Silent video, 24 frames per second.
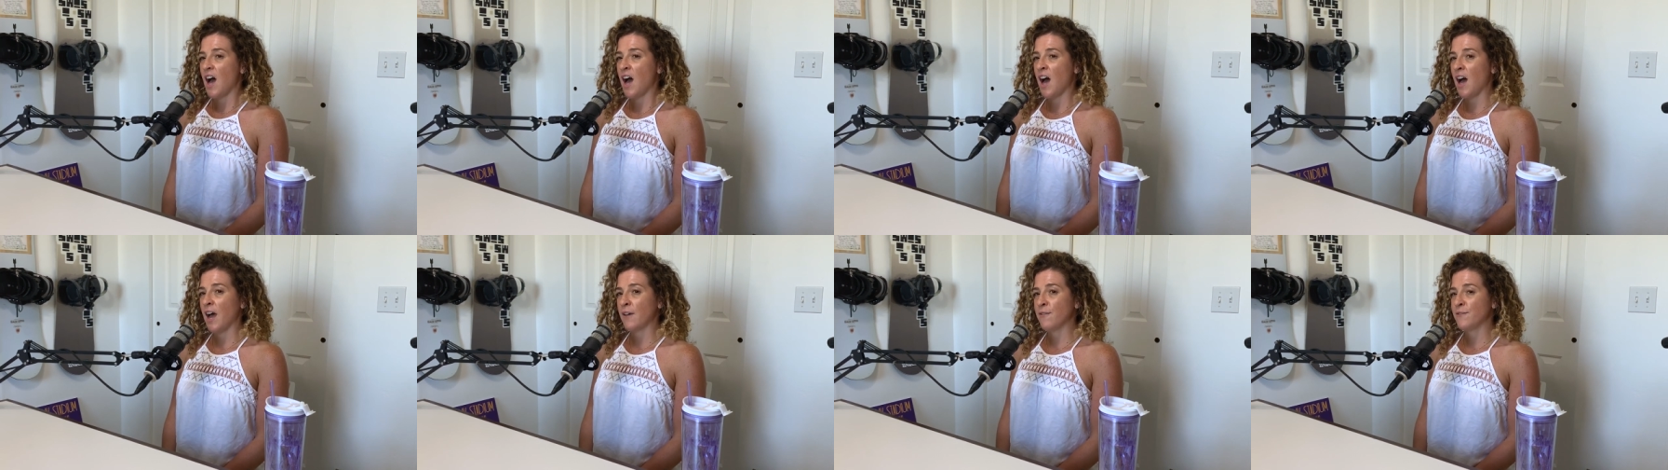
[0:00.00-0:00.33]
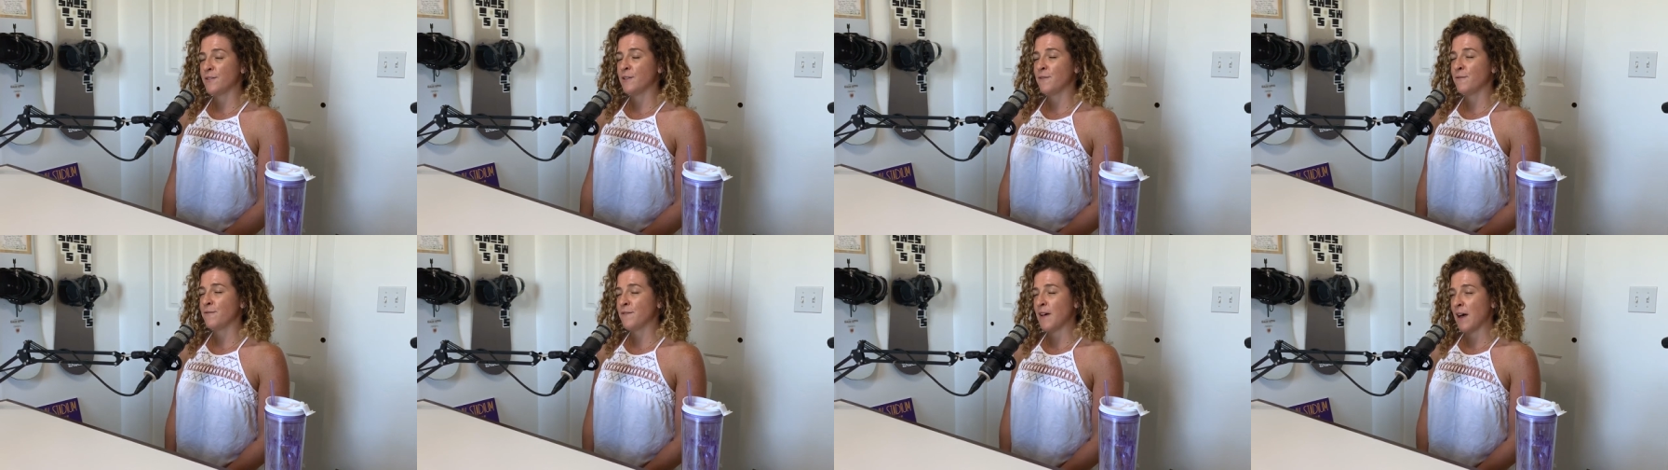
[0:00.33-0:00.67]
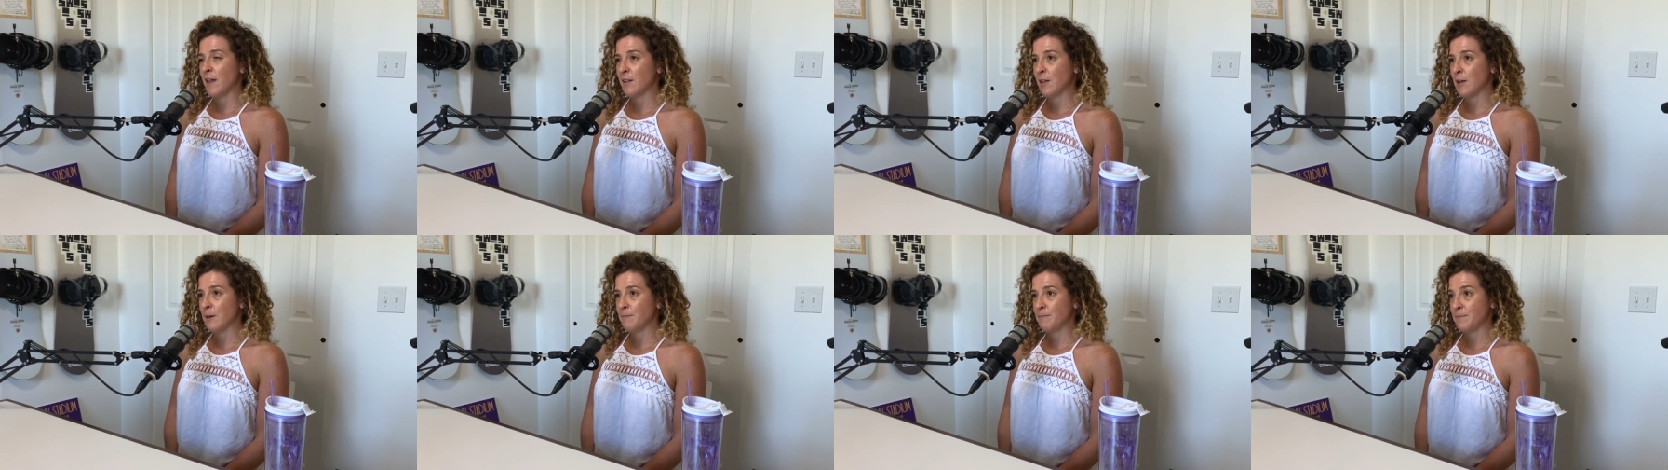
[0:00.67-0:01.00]
I've
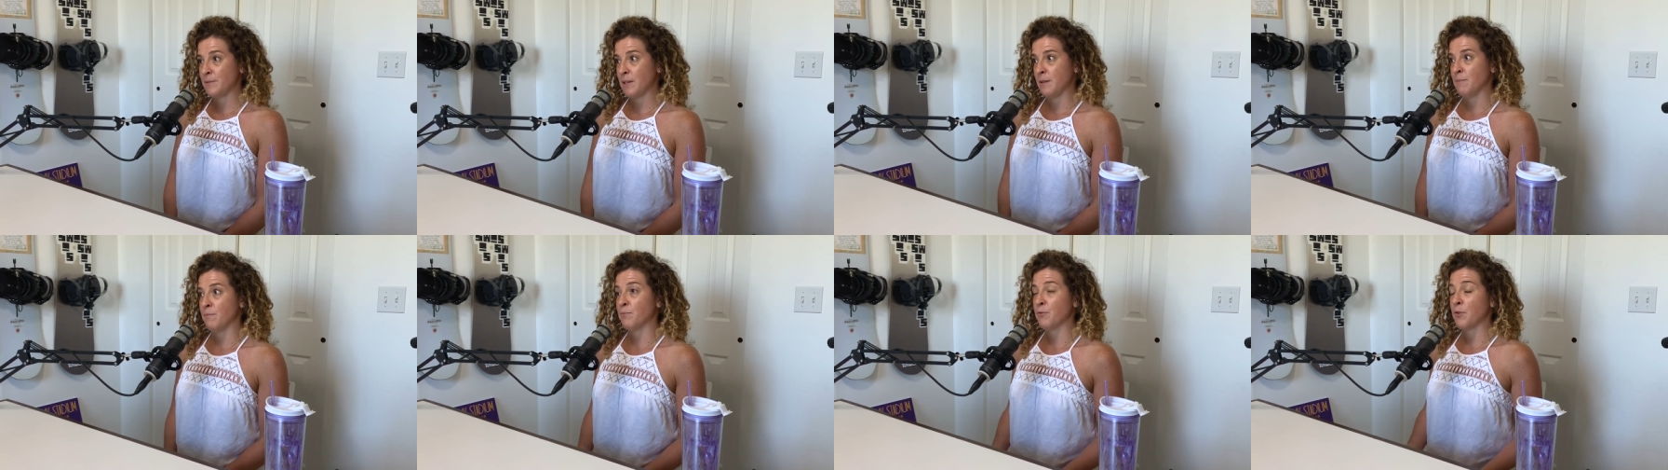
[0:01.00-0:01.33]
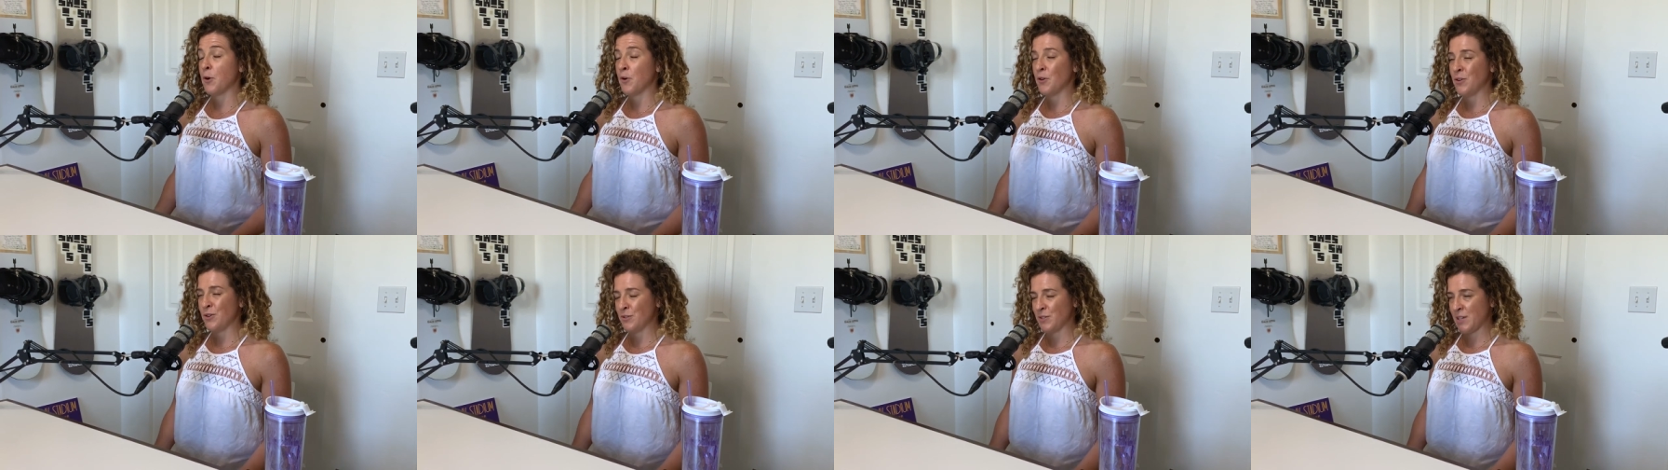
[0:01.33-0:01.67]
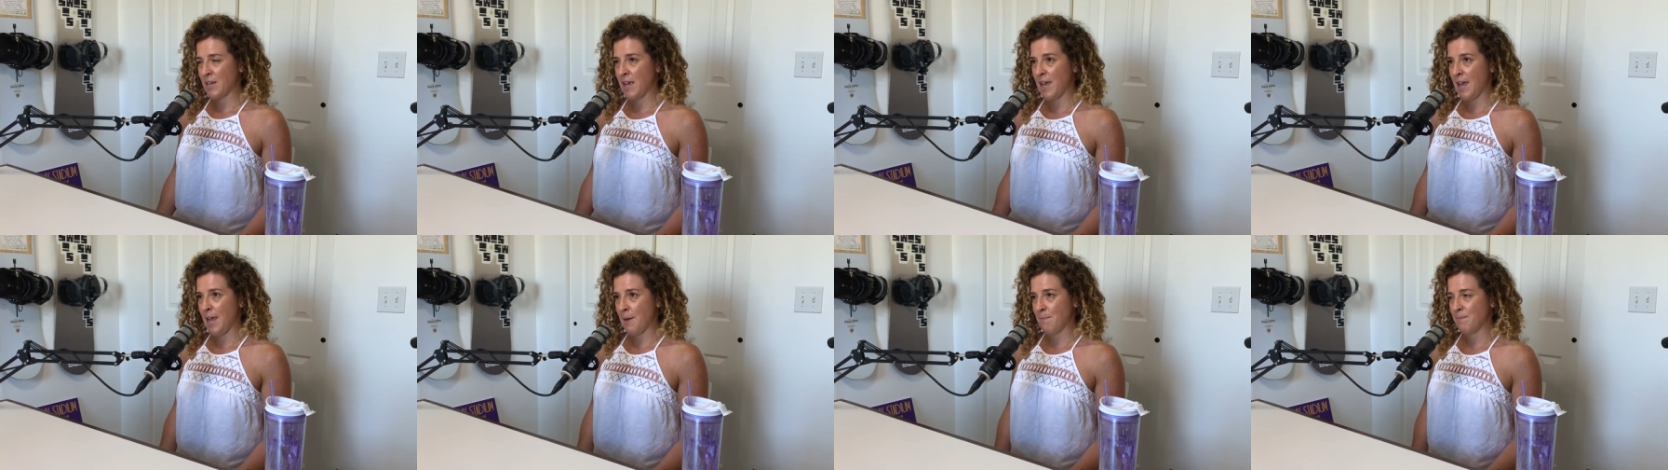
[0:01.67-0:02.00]
developed and
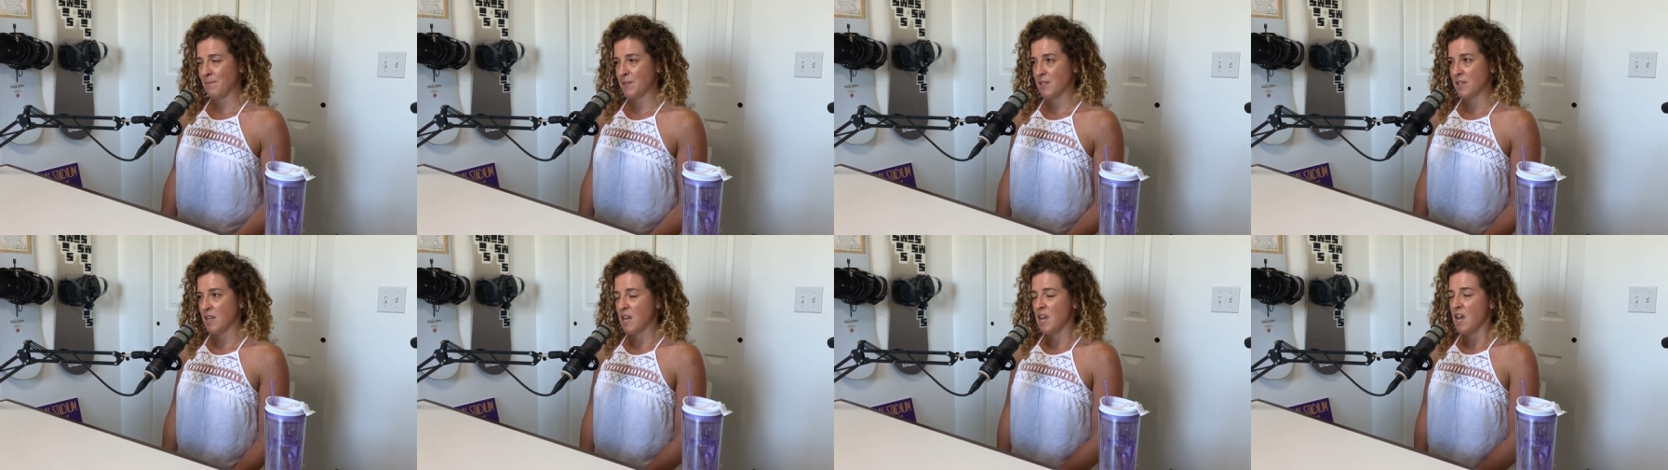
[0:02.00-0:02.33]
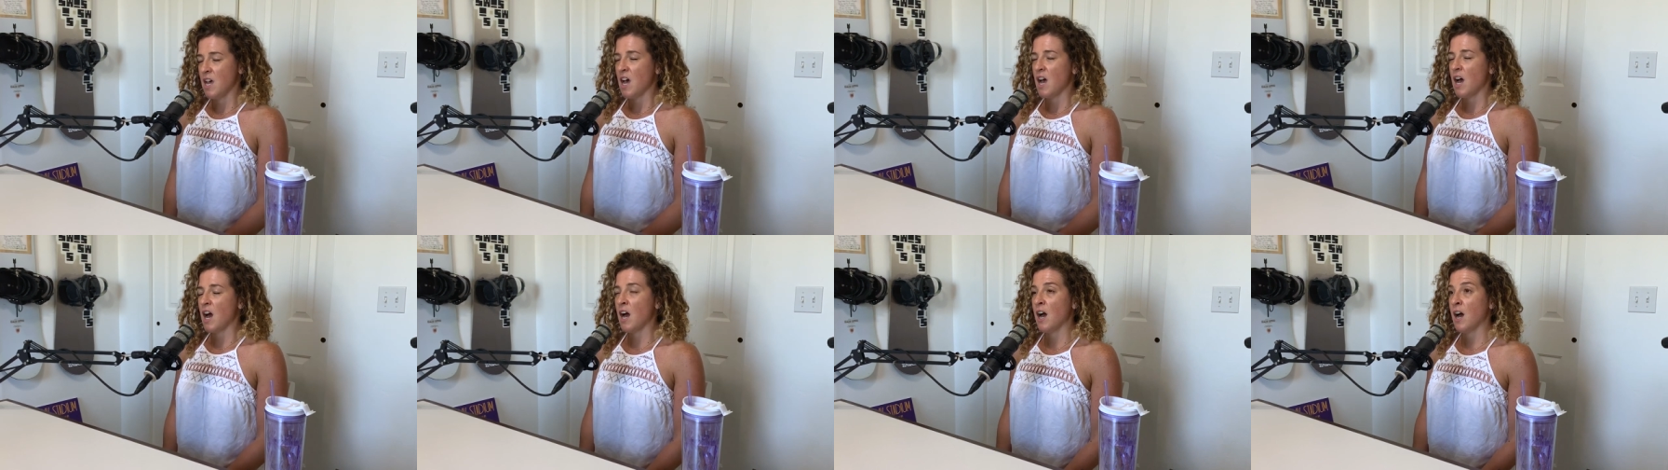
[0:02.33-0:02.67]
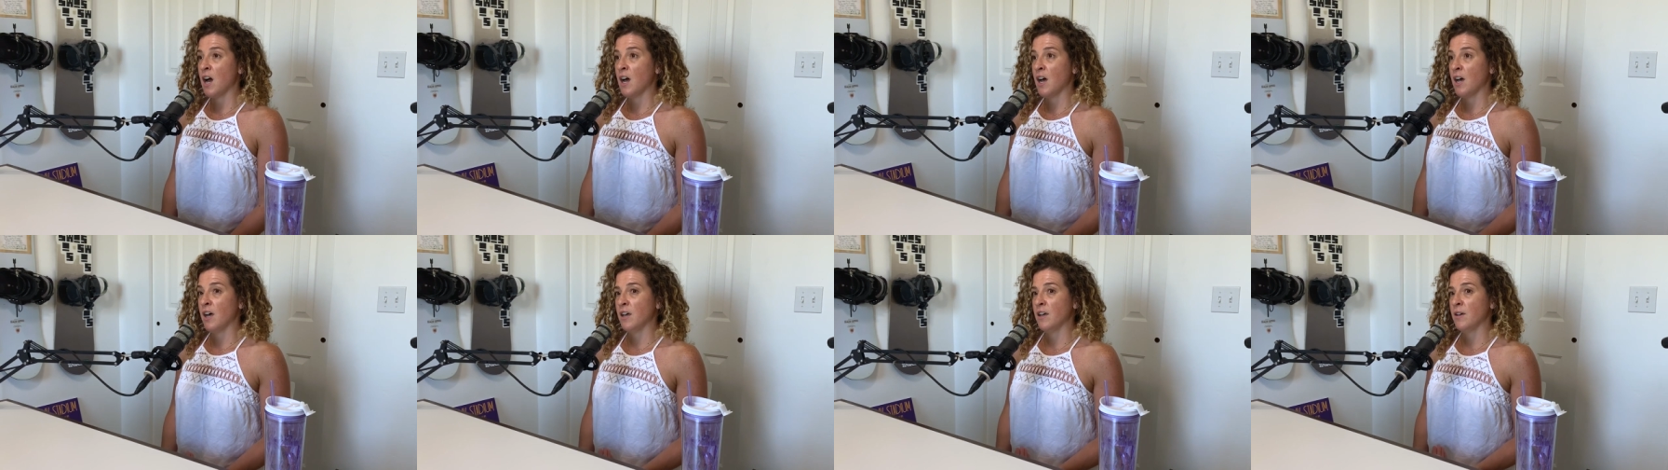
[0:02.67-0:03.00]
prototyped
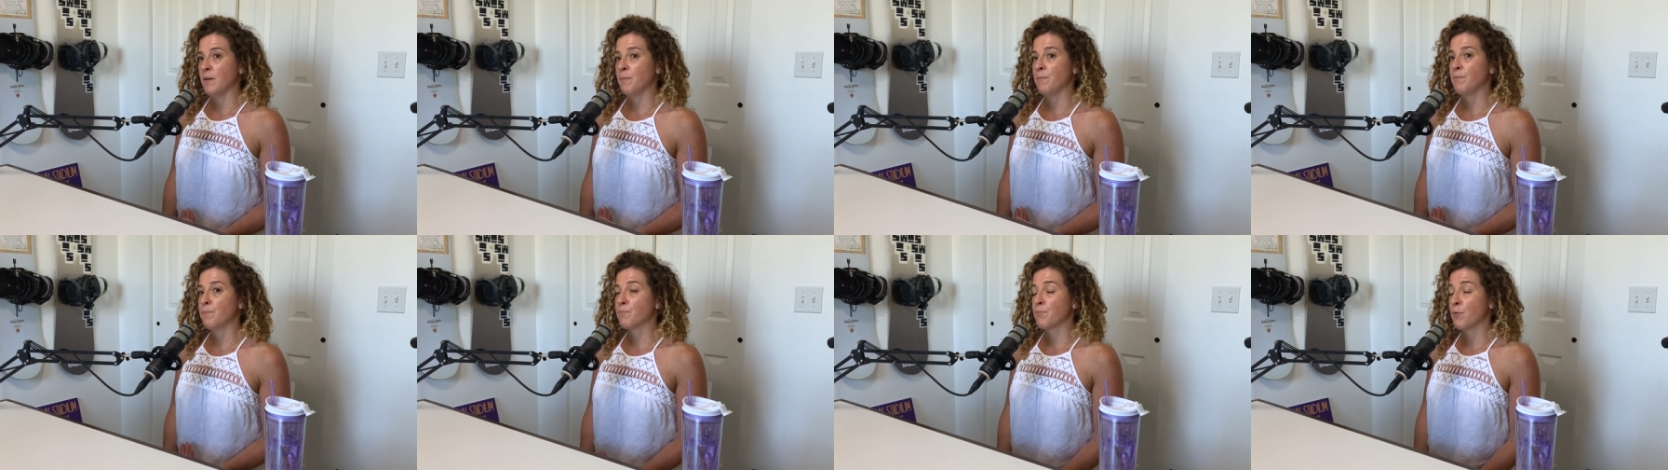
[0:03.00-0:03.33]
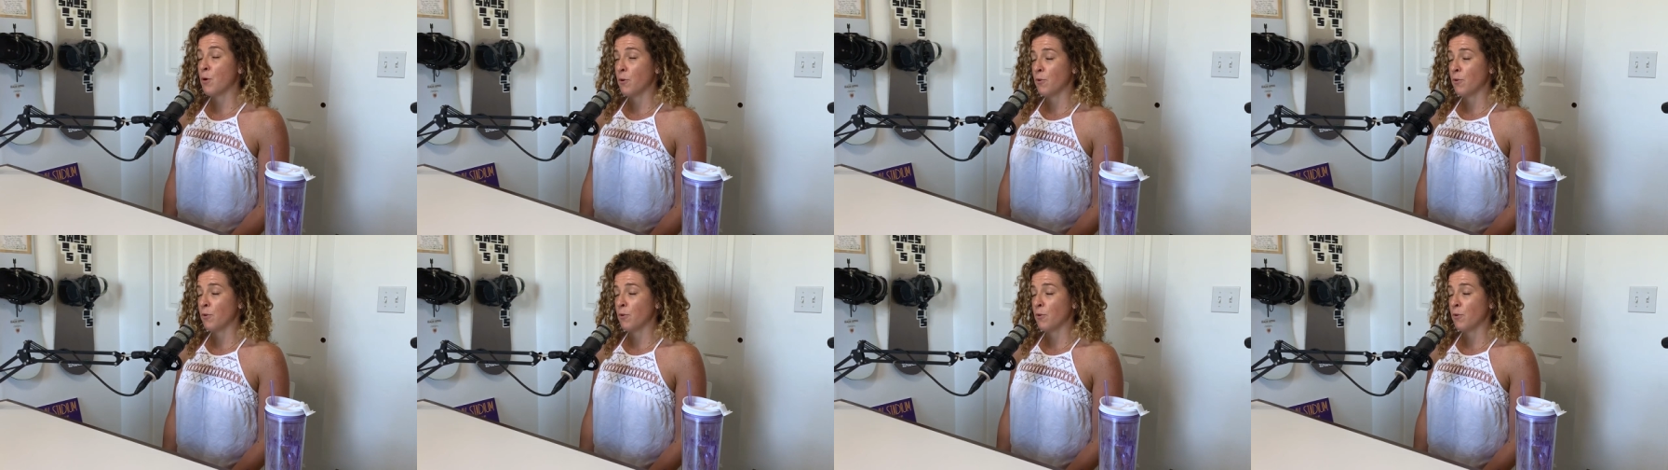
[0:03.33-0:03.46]
uh,